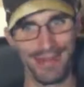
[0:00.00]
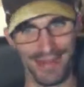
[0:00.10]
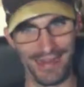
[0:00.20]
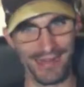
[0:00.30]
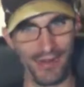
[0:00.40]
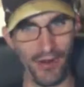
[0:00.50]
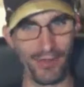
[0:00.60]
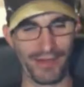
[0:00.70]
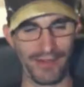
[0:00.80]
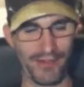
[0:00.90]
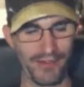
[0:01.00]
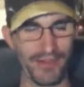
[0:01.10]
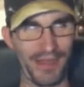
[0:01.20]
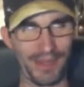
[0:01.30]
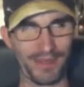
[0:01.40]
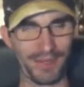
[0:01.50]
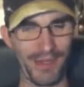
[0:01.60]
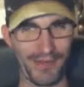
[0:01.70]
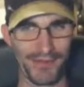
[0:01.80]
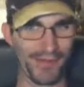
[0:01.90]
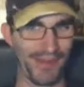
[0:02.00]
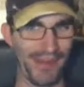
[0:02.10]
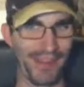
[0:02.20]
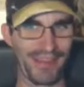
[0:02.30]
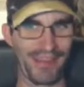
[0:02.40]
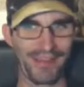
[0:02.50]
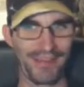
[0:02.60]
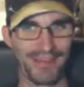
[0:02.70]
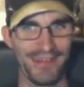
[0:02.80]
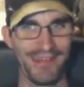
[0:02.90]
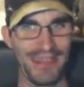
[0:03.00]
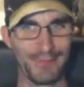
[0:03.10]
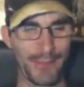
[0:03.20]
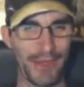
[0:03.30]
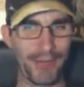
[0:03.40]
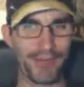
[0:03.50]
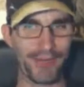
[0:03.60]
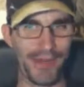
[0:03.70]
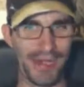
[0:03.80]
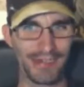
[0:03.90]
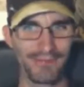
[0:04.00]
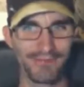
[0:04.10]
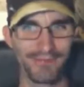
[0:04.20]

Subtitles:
And yes, now I'm like years behind the pace. I get that. I'm okay with this fact.